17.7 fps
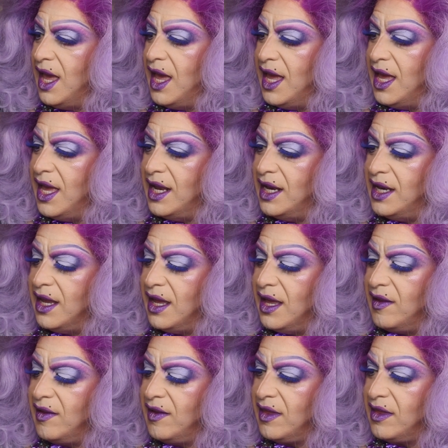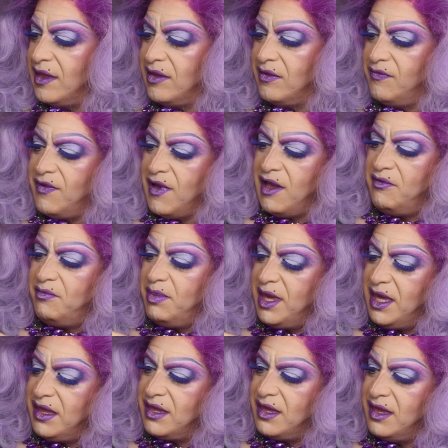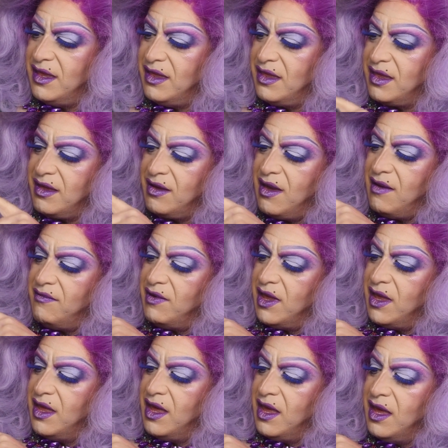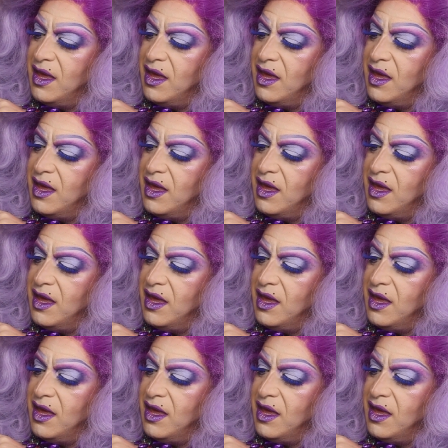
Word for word: And uh, five pieces, you have a,